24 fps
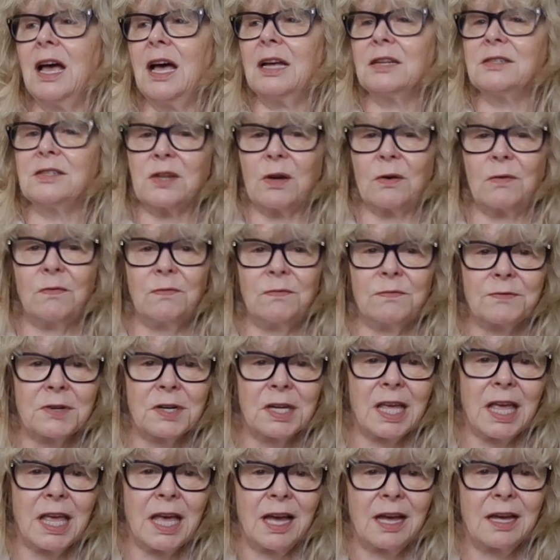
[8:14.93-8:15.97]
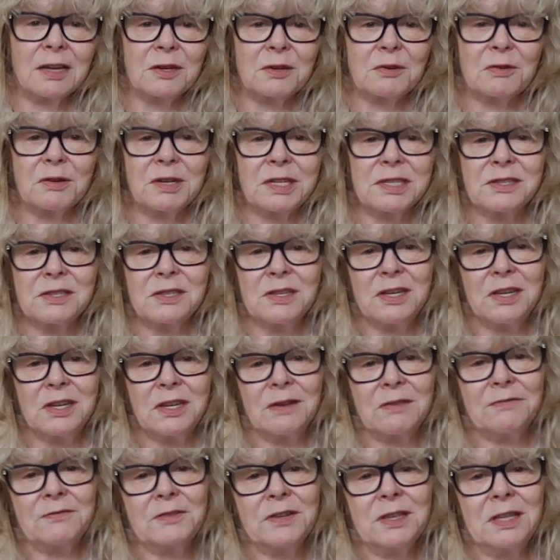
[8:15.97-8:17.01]
And don't forget,
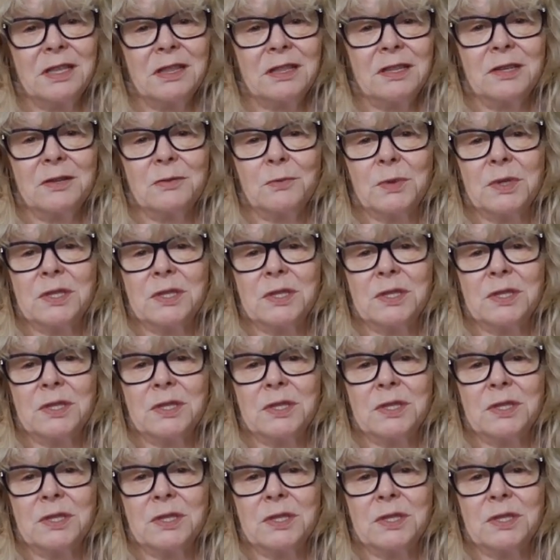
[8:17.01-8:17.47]
Chrystia Freeland